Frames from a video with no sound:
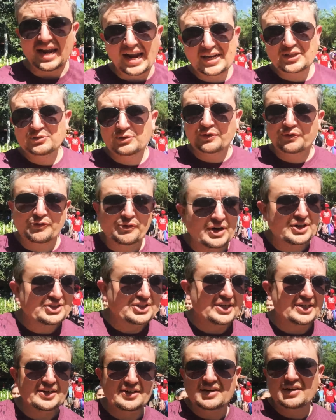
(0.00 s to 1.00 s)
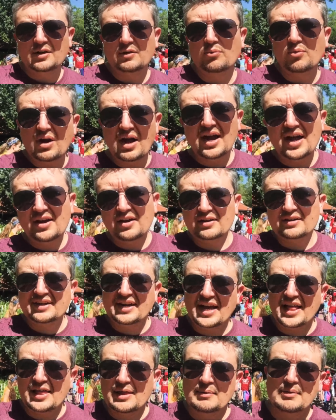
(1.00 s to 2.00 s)
nice refreshing ride on
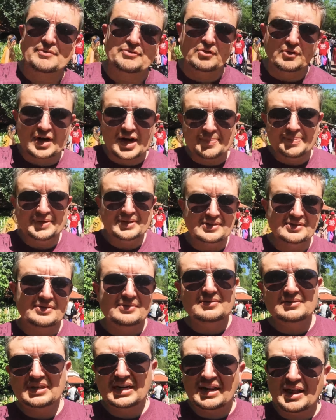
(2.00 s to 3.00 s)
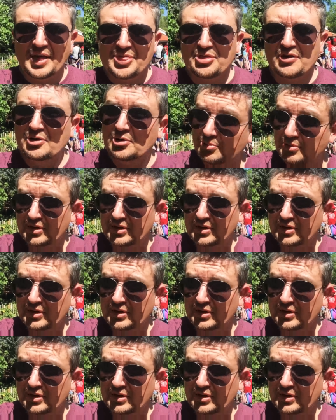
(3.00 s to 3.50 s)
Cali River Rapids, kind of like Thunder